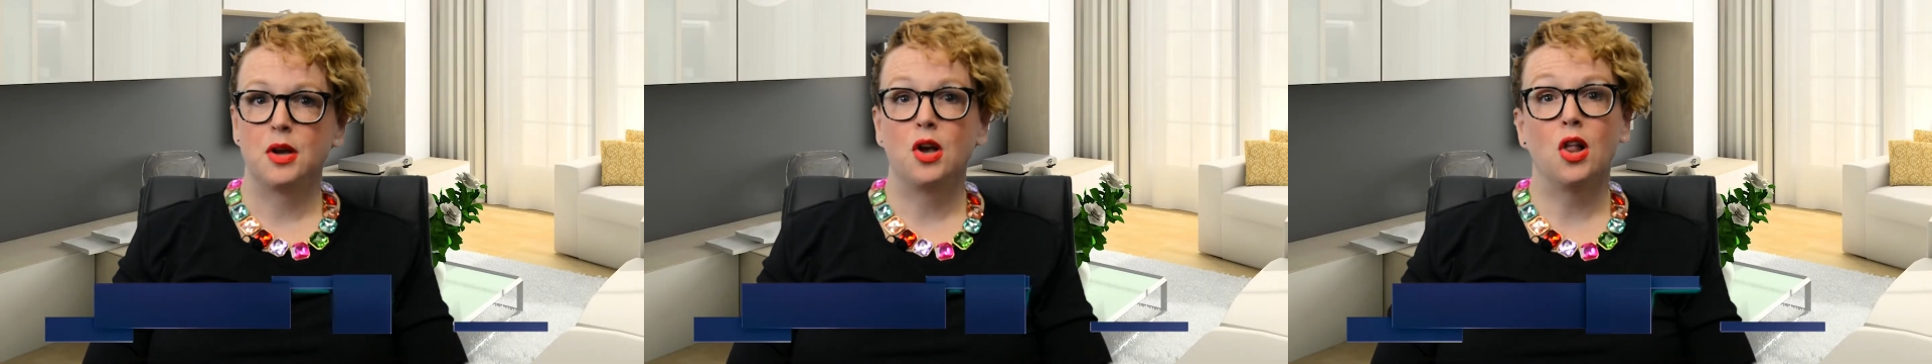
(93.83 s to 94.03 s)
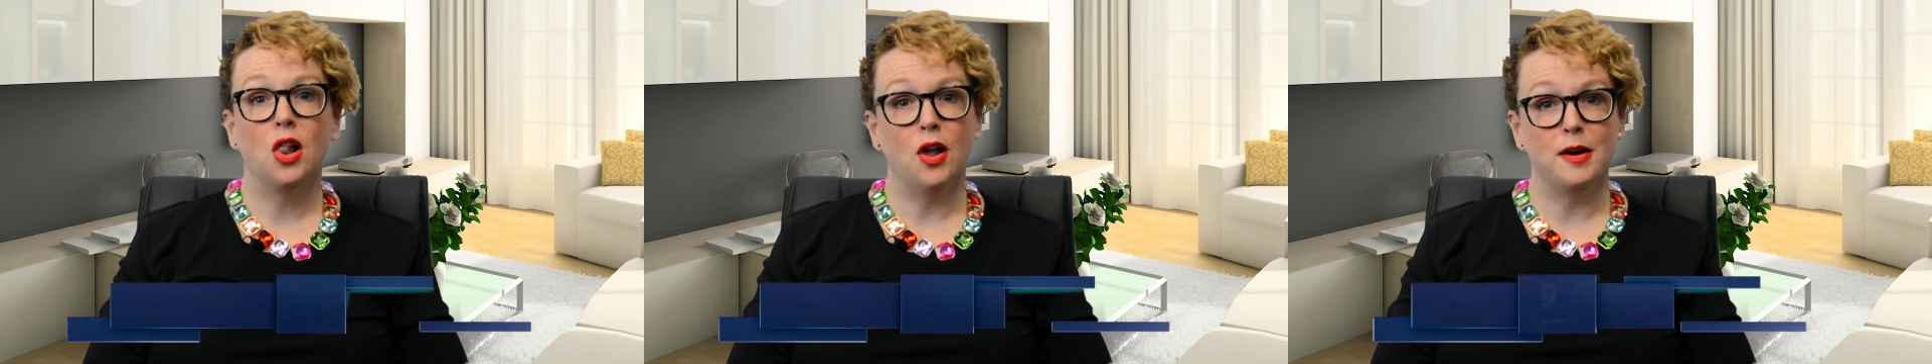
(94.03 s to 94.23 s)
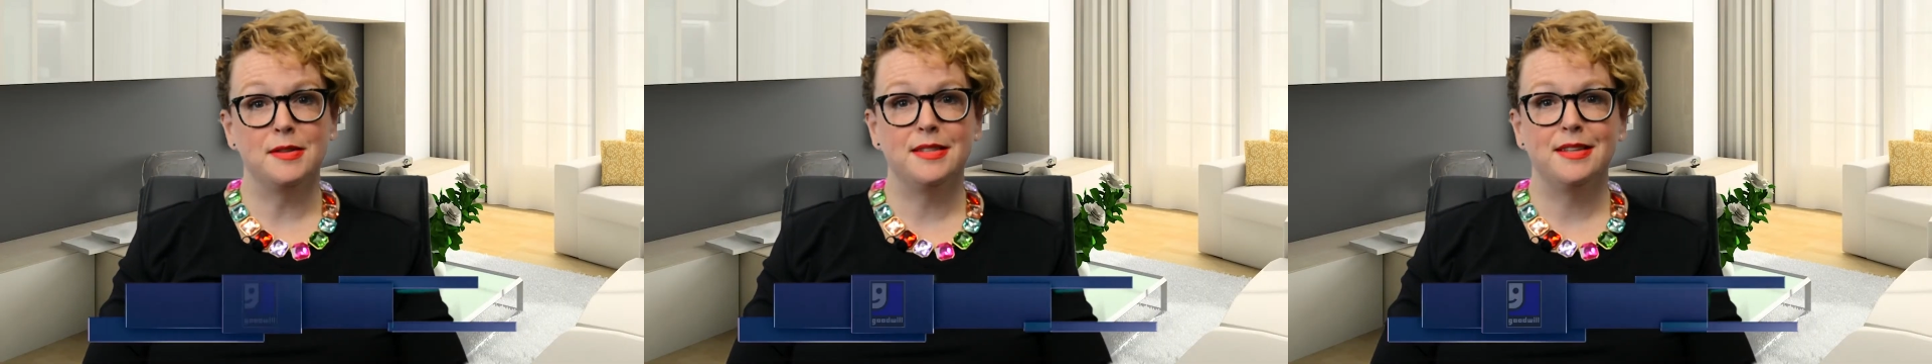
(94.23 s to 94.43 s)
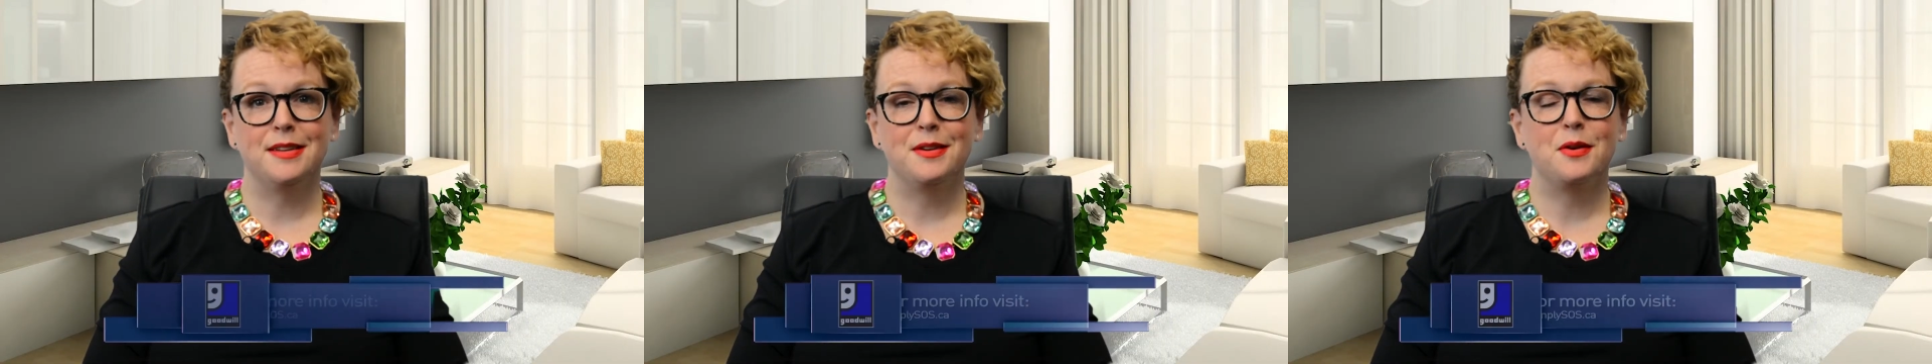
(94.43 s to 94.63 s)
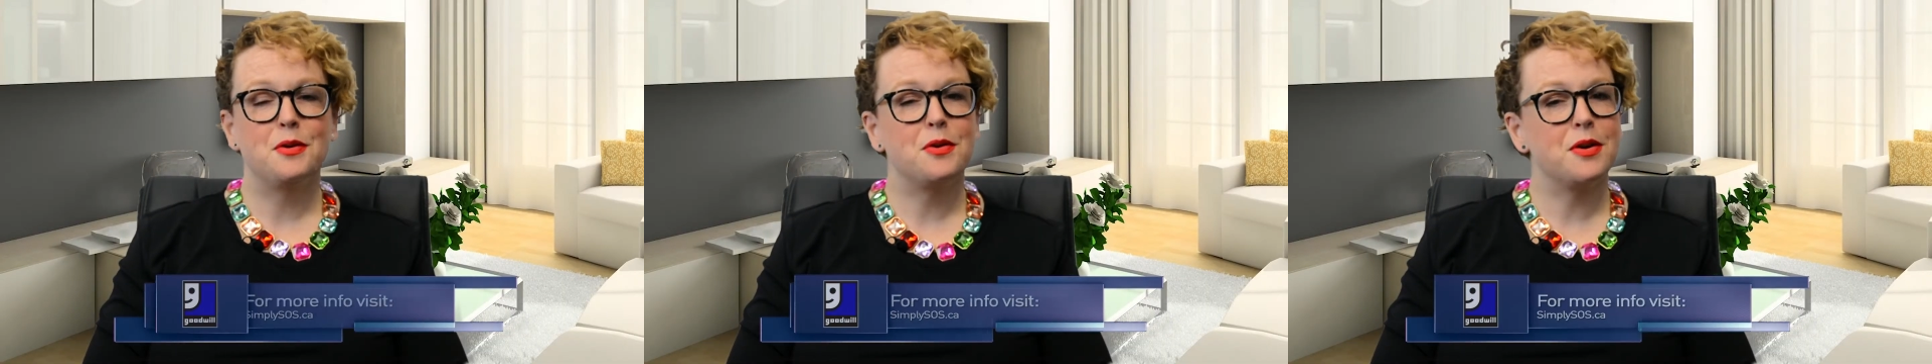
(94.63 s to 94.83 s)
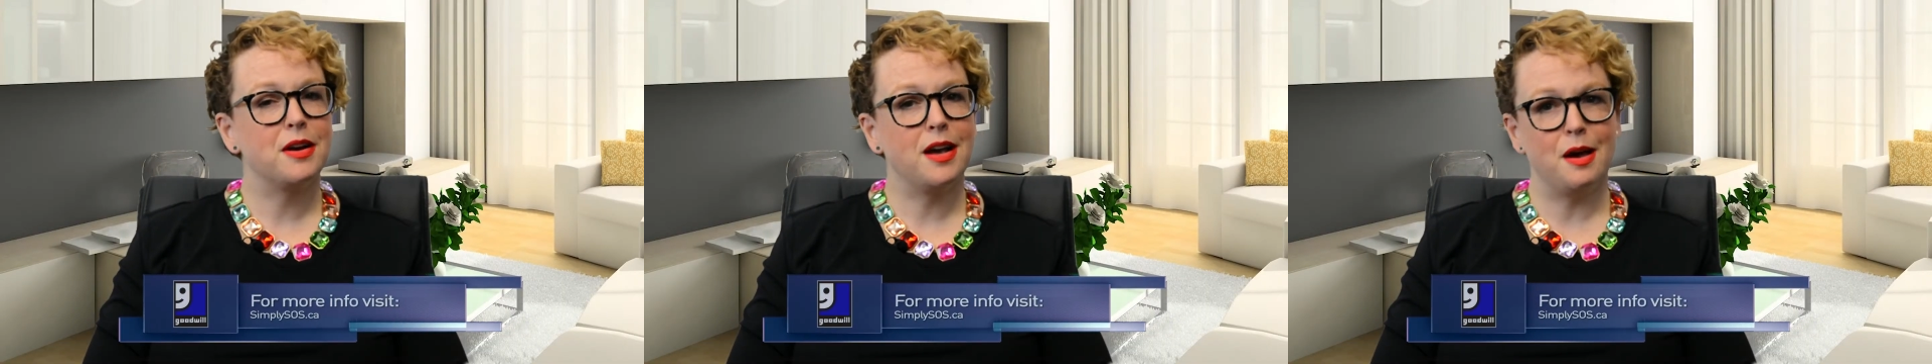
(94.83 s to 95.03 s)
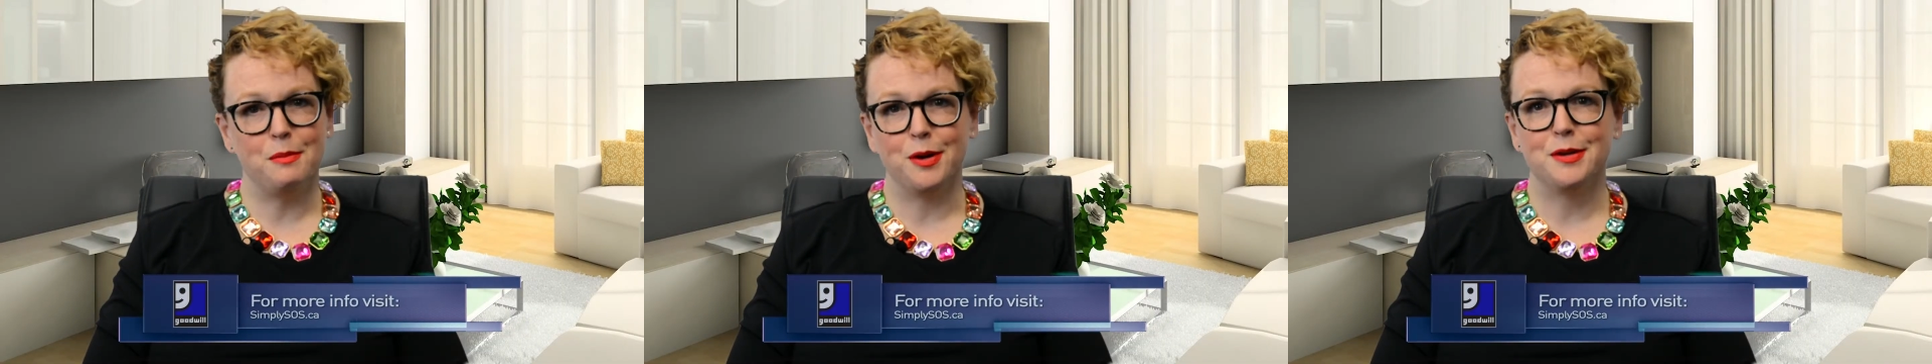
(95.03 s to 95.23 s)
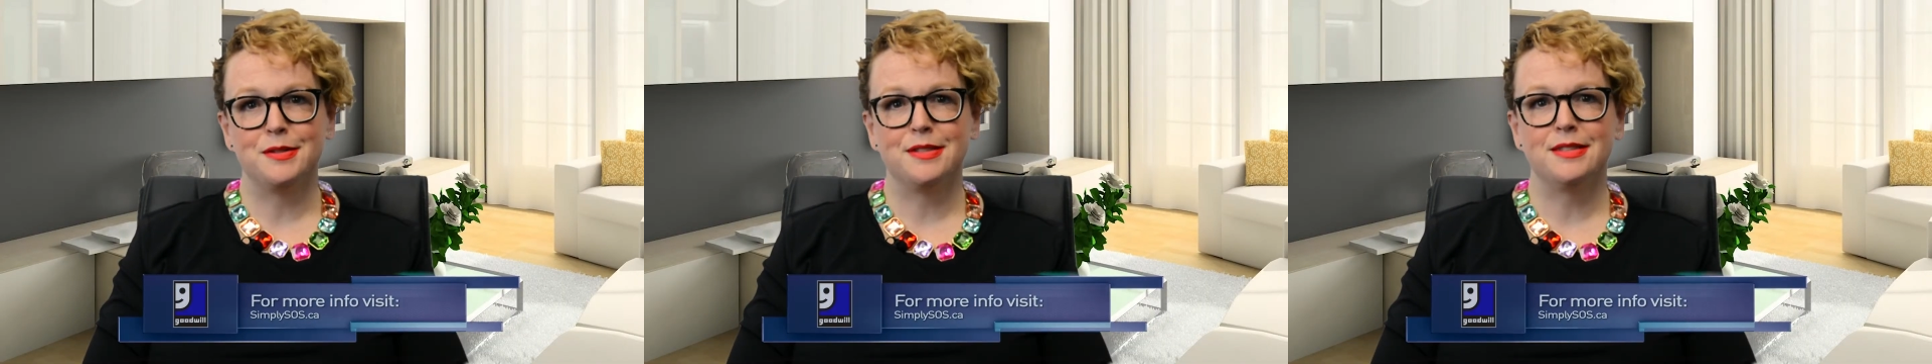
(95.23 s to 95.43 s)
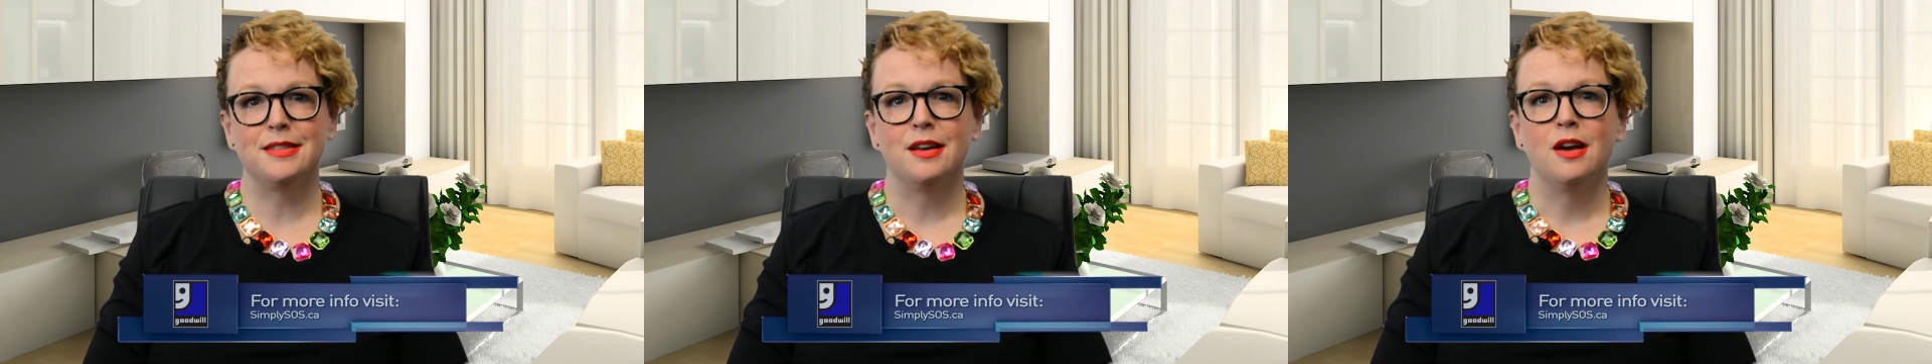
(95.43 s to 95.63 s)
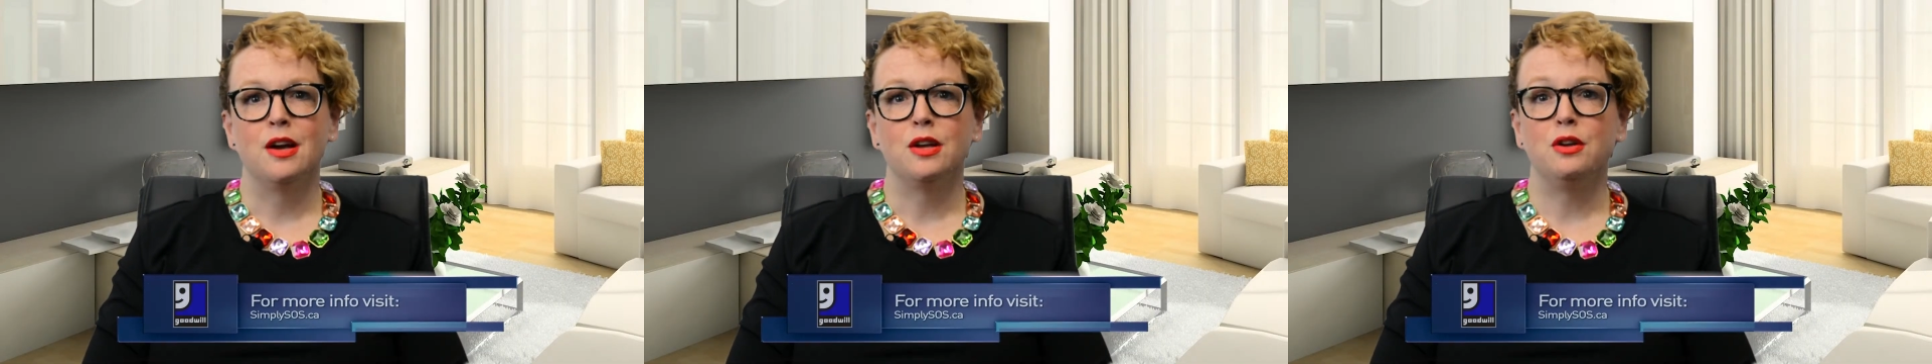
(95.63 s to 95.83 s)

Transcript: closet or cupboards,